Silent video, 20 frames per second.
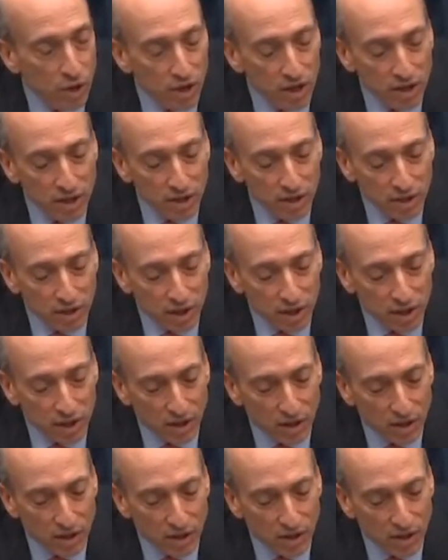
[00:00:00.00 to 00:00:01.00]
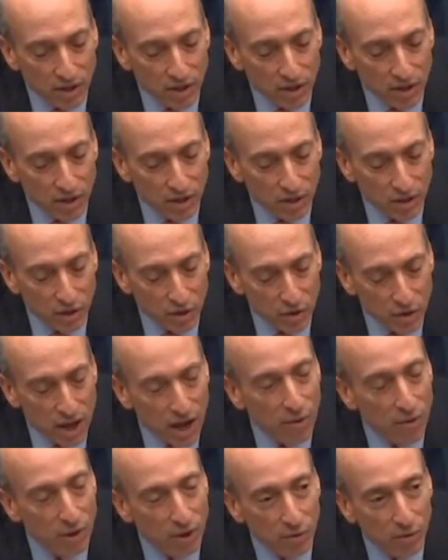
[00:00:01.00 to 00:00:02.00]
We do
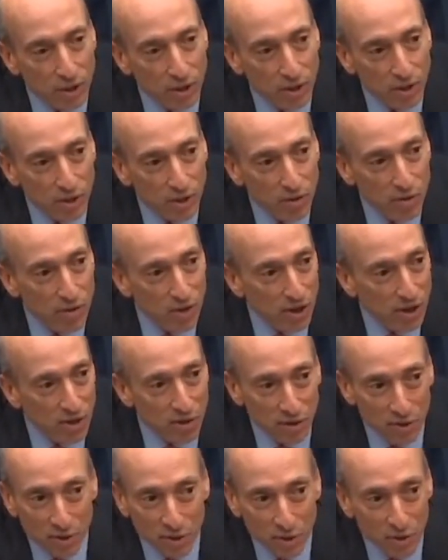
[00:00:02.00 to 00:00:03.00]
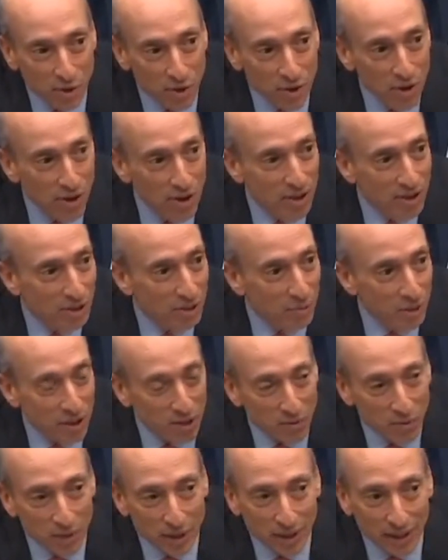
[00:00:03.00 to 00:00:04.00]
that which we do under the law as
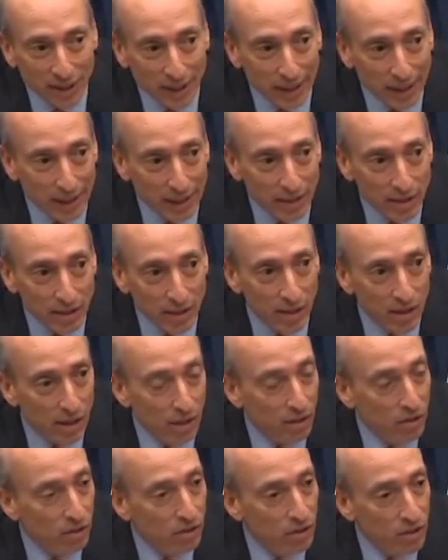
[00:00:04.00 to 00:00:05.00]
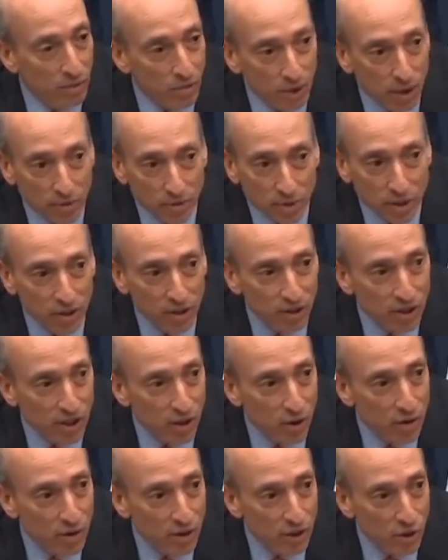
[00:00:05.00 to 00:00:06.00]
best we can. Sometimes
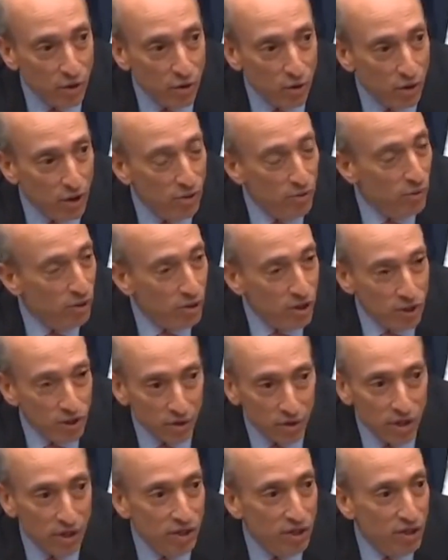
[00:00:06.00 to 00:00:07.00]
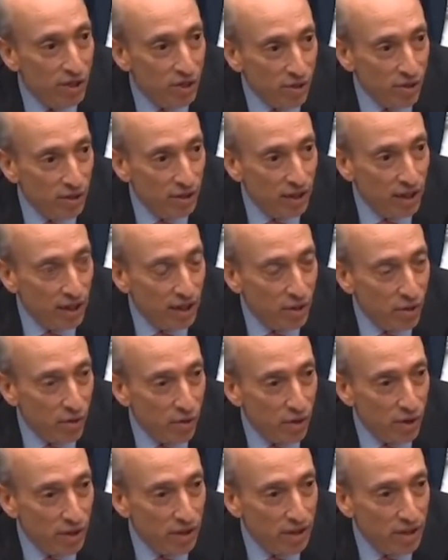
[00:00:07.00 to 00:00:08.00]
things go into court. We're still considering that
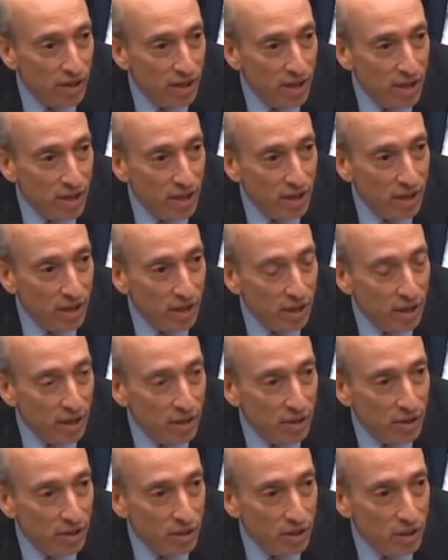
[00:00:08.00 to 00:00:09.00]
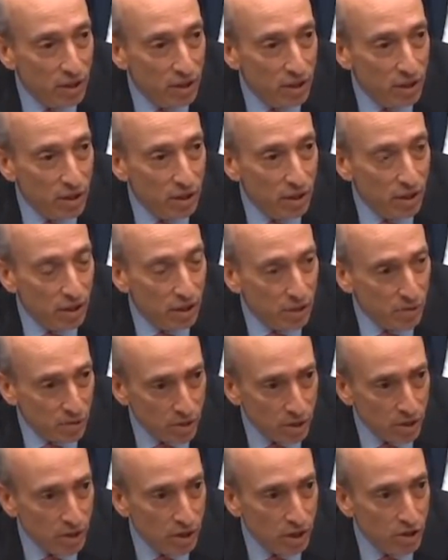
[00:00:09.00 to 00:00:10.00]
court decision. I think it
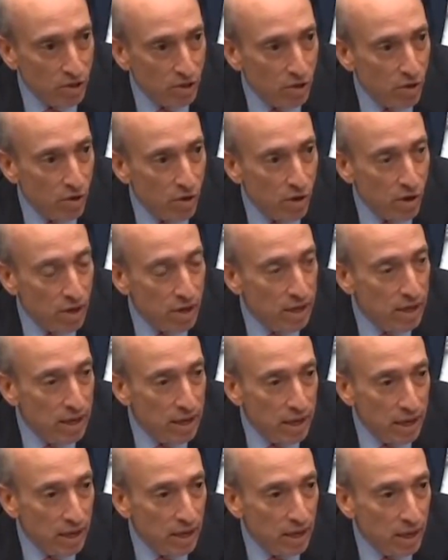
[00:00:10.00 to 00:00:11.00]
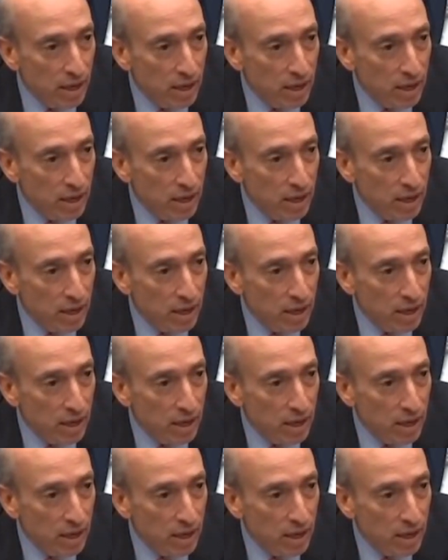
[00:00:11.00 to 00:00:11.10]
was a district court.